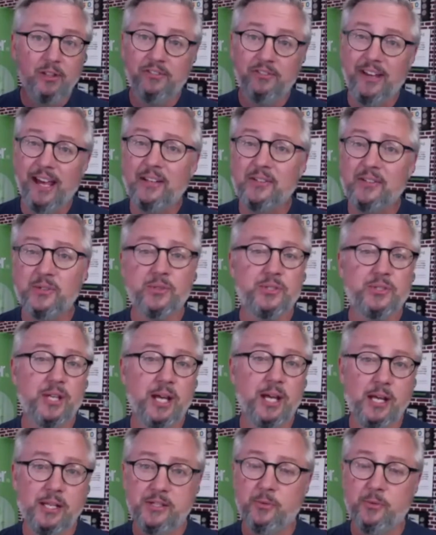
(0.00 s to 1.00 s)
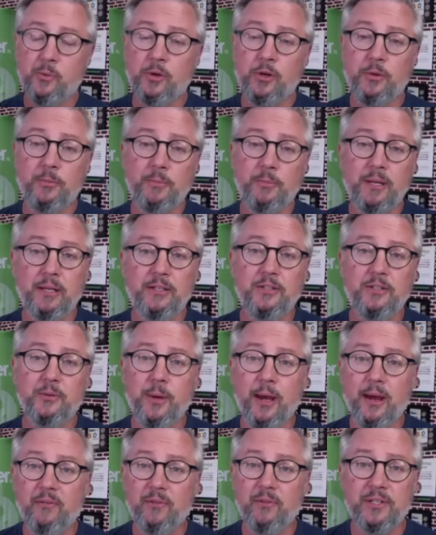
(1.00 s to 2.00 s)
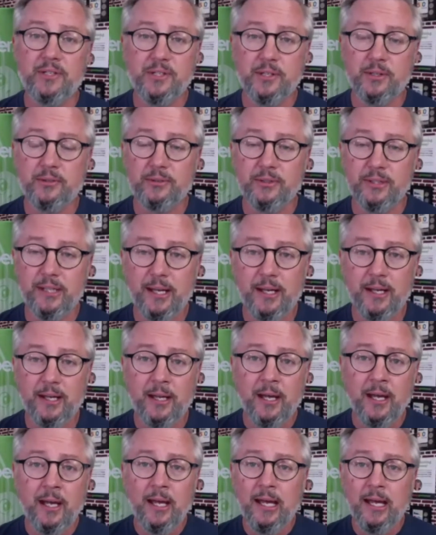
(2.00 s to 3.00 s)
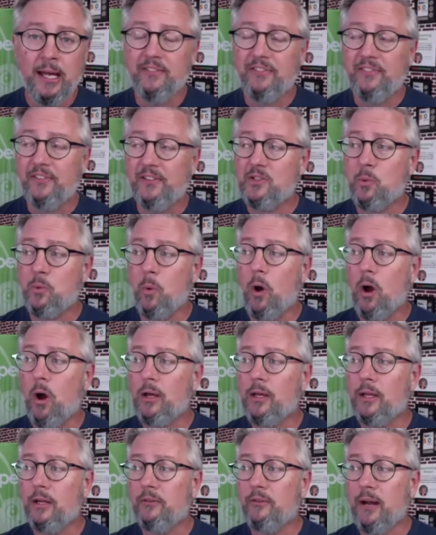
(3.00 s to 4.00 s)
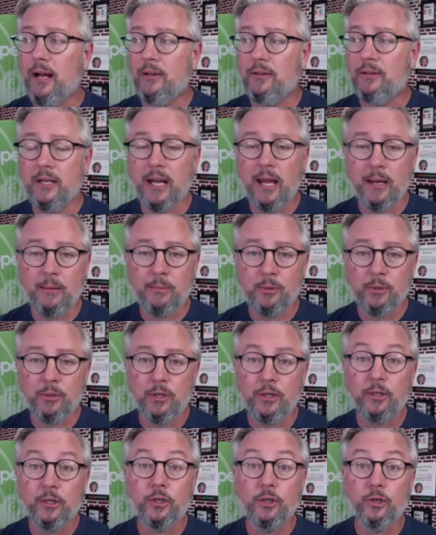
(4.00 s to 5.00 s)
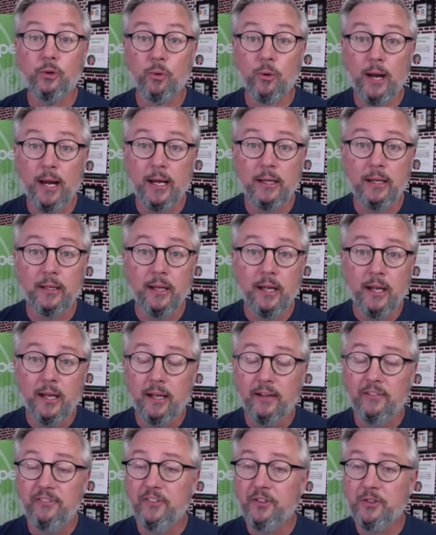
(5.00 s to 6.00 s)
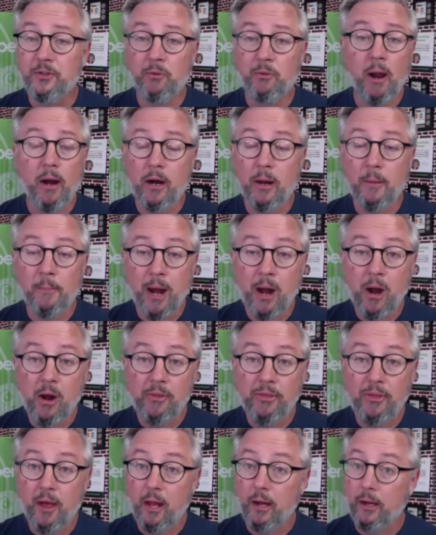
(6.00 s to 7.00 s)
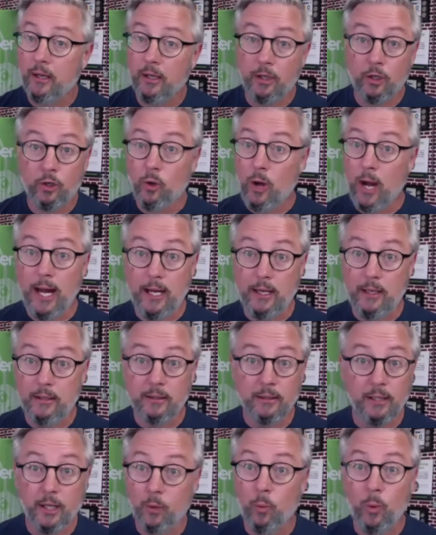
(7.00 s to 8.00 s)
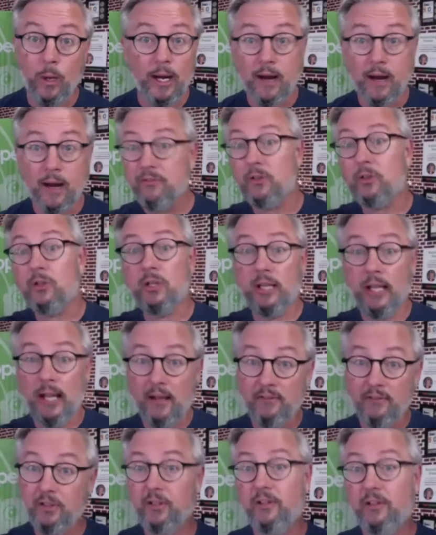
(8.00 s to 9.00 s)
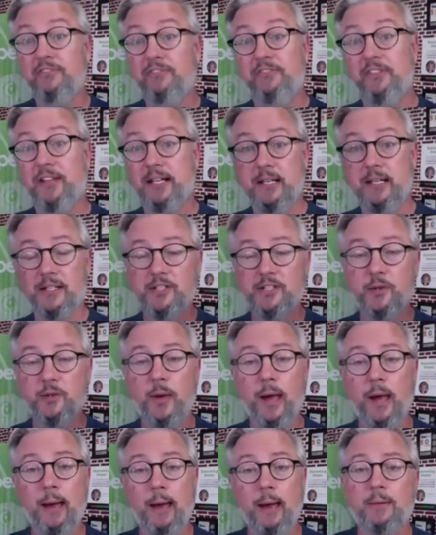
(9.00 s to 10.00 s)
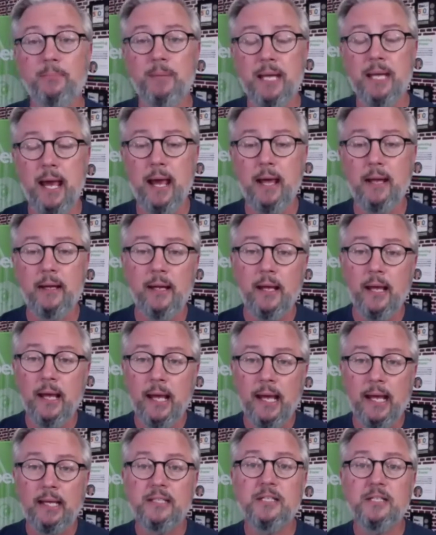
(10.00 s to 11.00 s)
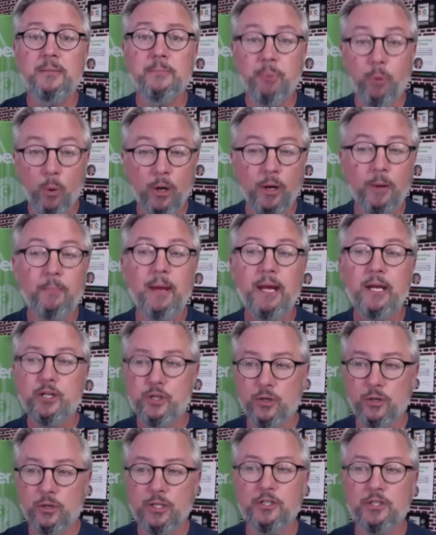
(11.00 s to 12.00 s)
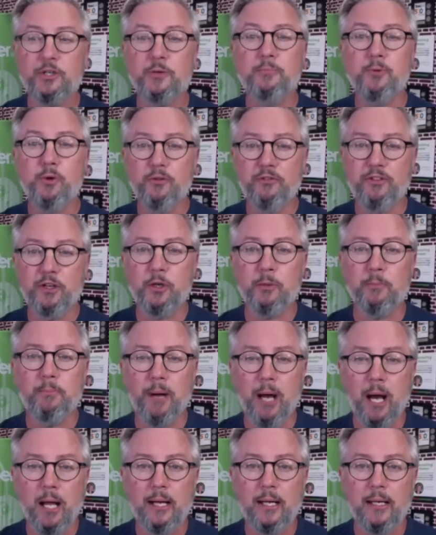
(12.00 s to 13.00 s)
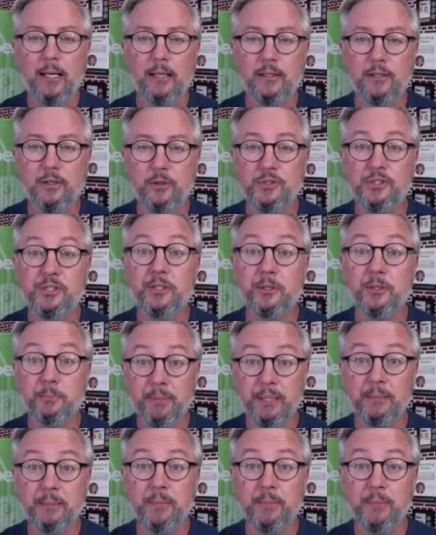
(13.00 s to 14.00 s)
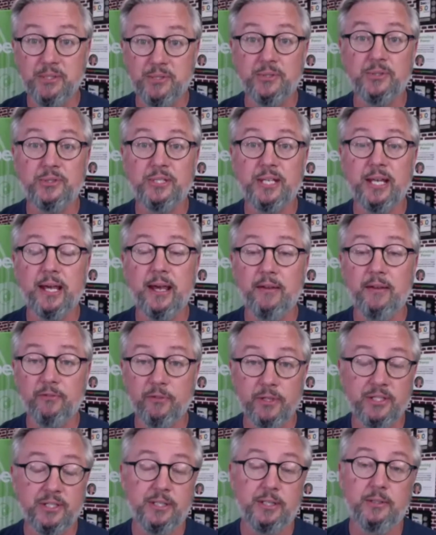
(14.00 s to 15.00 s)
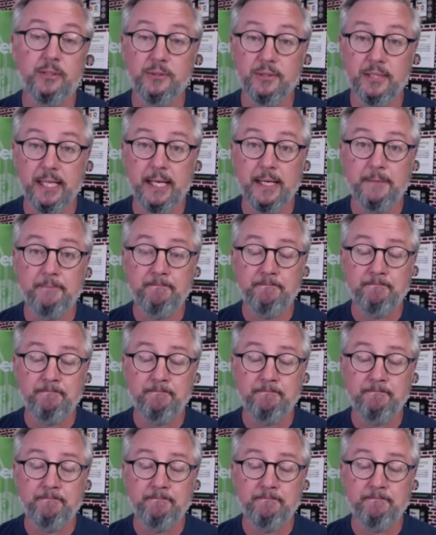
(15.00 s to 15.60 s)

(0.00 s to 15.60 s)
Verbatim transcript: of exercise that we're committed to every single day. If it's walking around the neighborhood, great. If it's running a marathon, great. Like whatever level of fitness you happen to be at, it's important to make sure that you're moving your body and using your big muscles every single day.